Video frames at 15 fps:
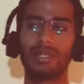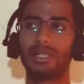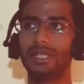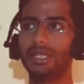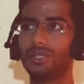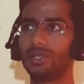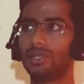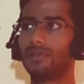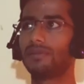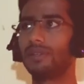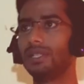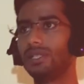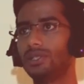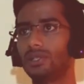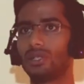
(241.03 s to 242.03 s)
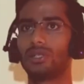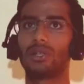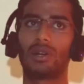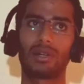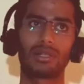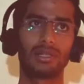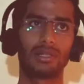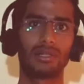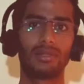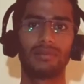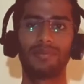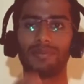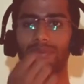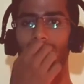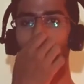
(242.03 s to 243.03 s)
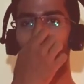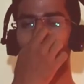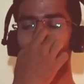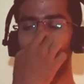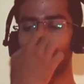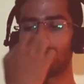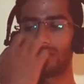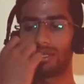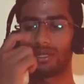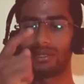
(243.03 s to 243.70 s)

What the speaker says: Teacher, furniture, doctor. And